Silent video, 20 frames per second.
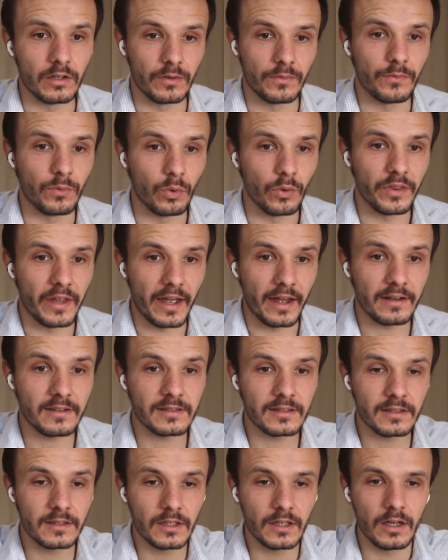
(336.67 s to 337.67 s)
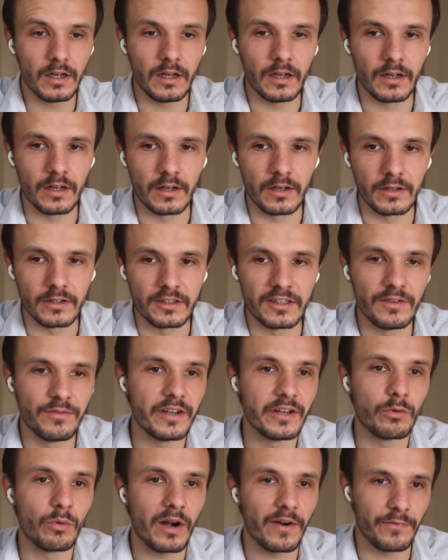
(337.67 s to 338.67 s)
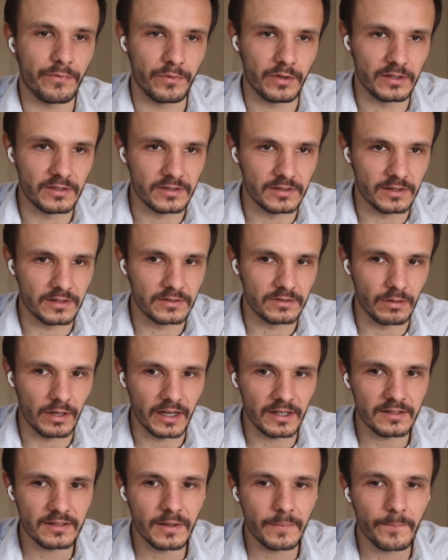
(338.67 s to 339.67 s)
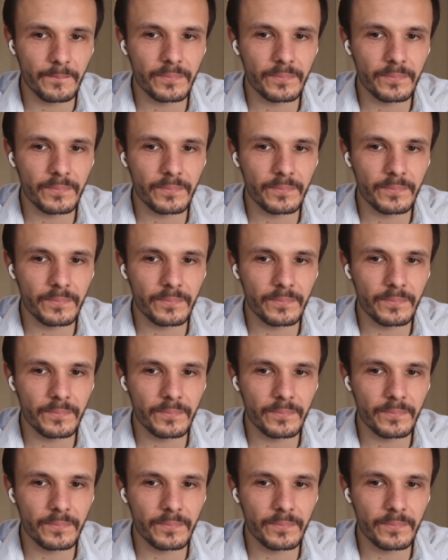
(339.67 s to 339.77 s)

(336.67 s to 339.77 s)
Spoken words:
for that, giving references, right?